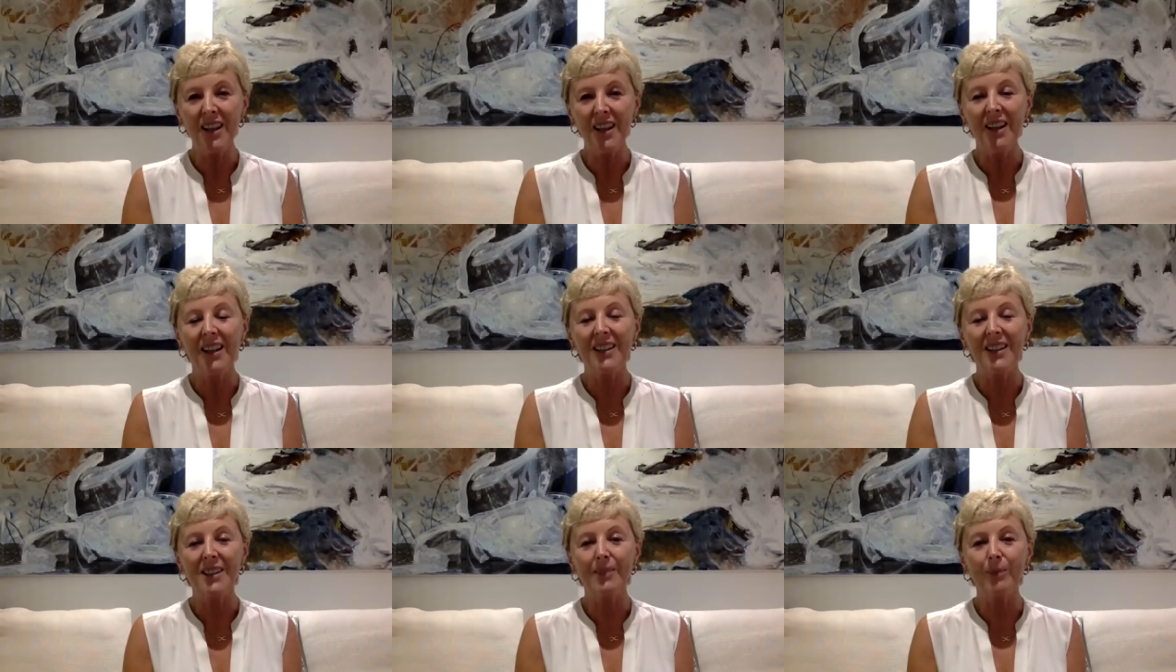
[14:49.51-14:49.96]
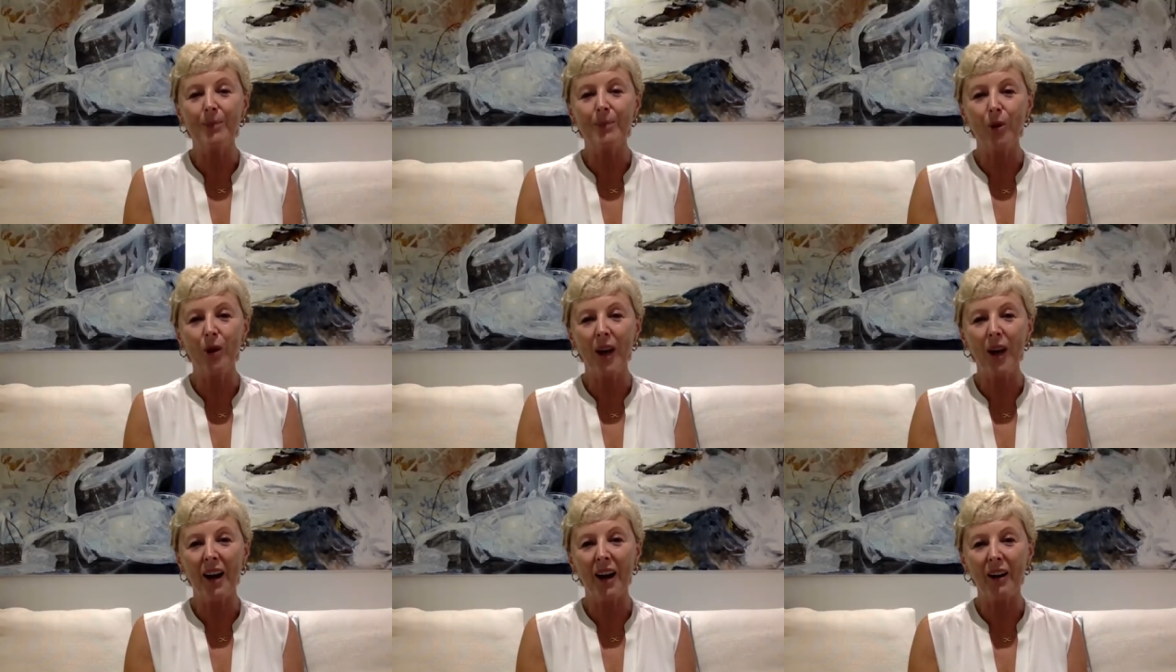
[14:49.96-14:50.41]
It's more
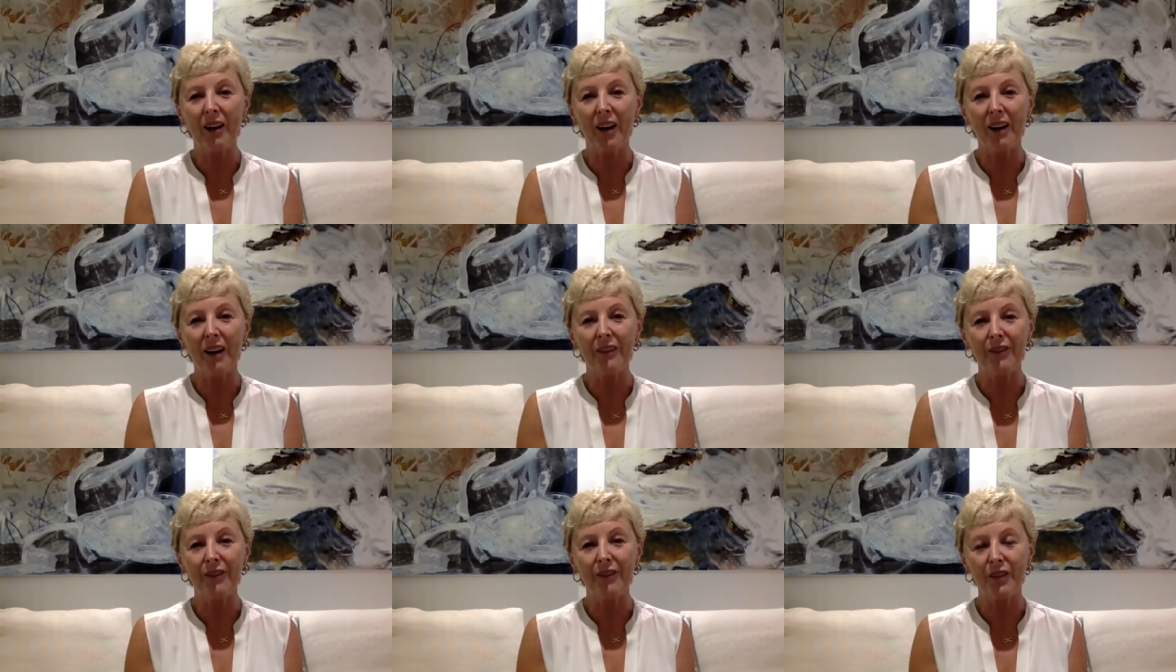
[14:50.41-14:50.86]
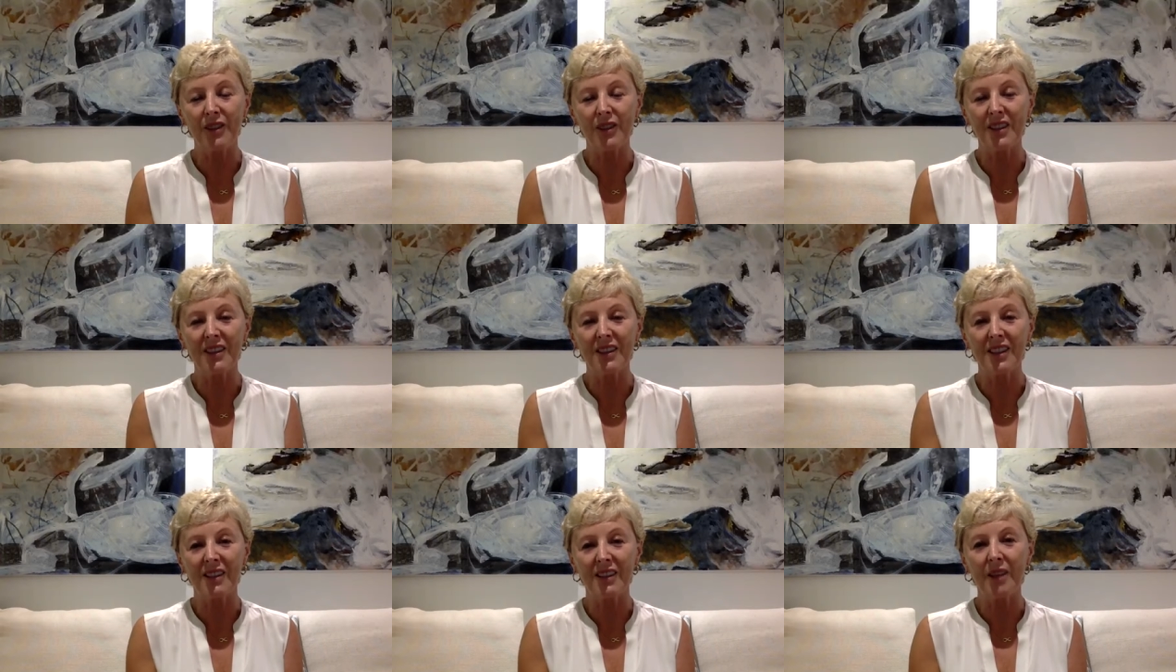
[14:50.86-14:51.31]
how our foods
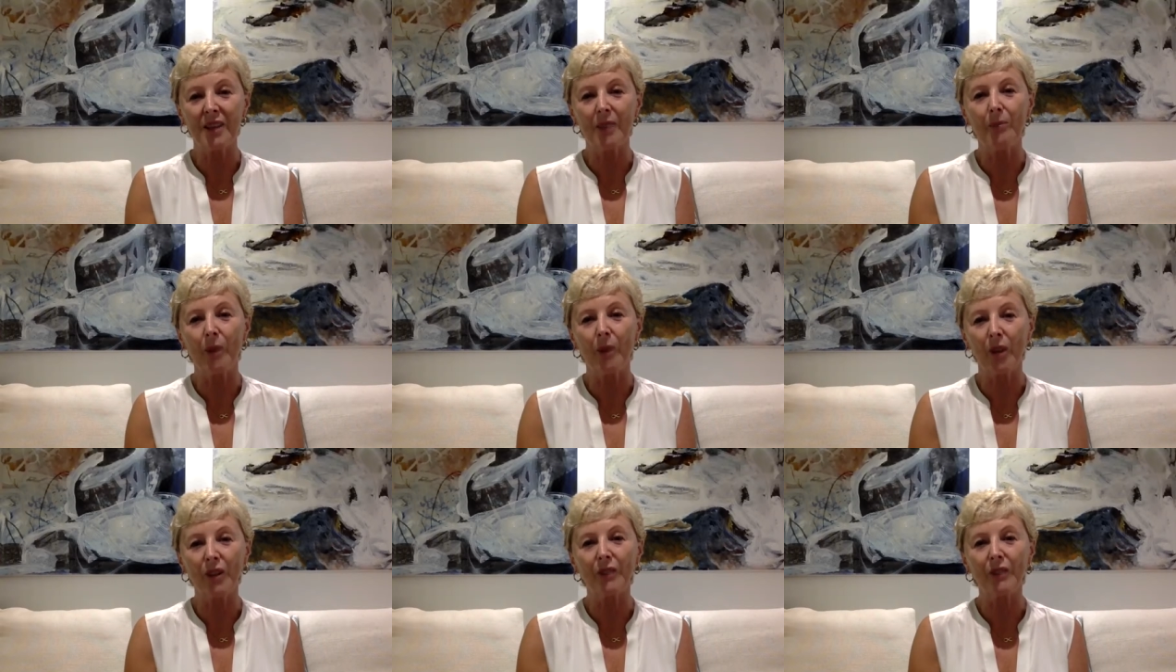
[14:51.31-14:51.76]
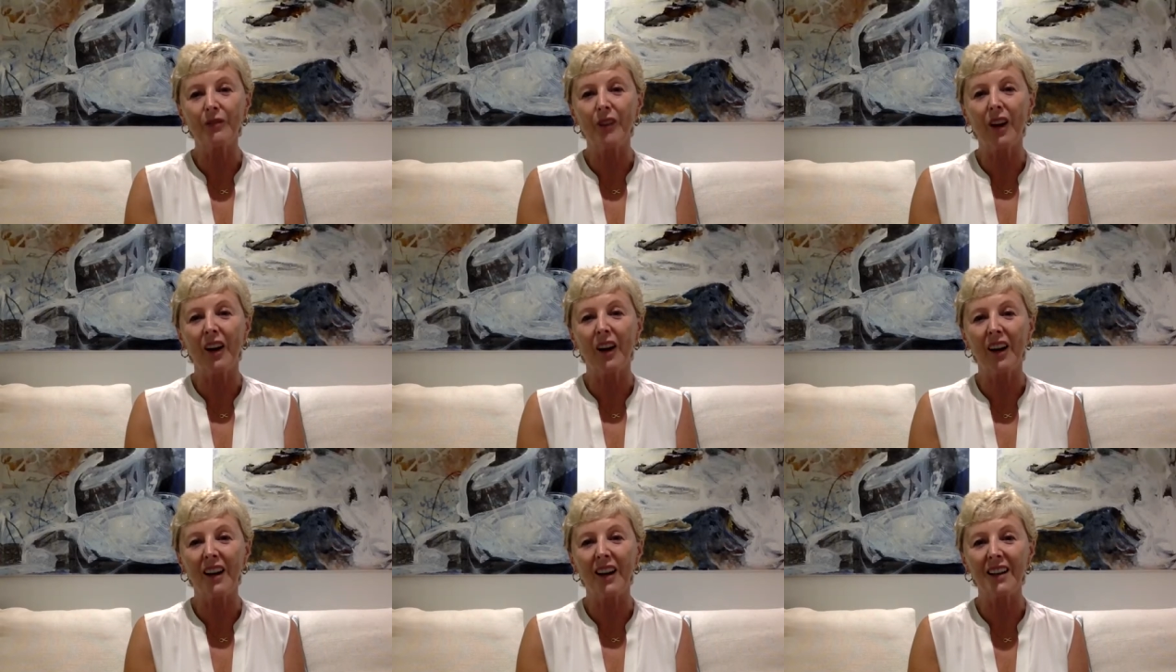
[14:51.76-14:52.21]
are
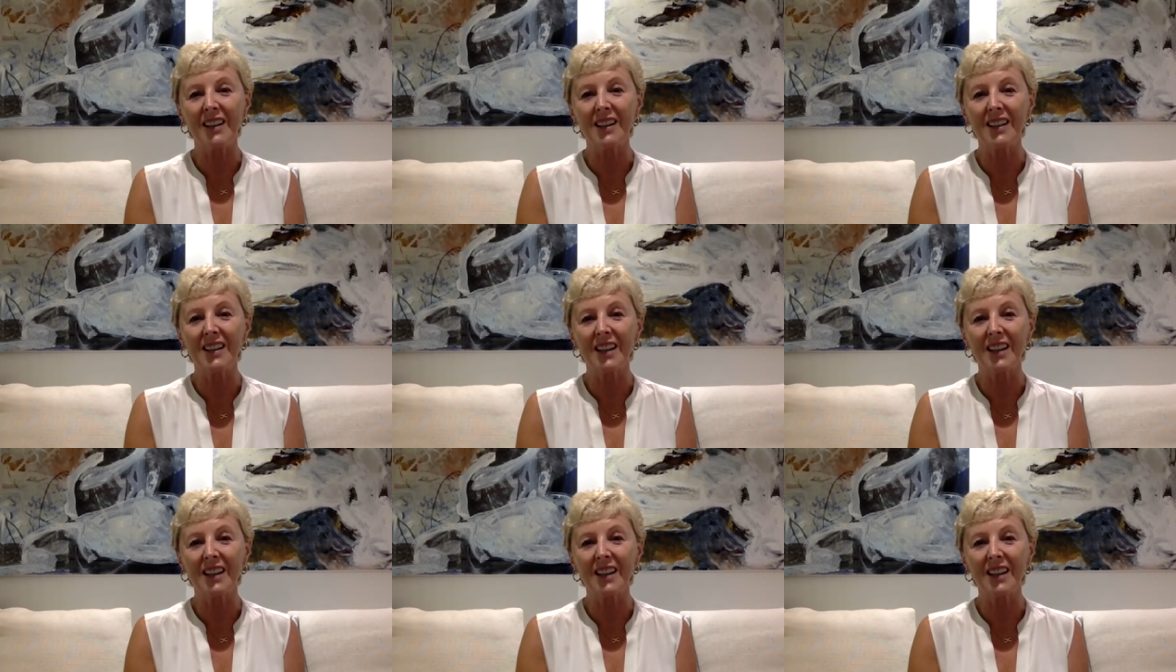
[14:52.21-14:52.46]
modified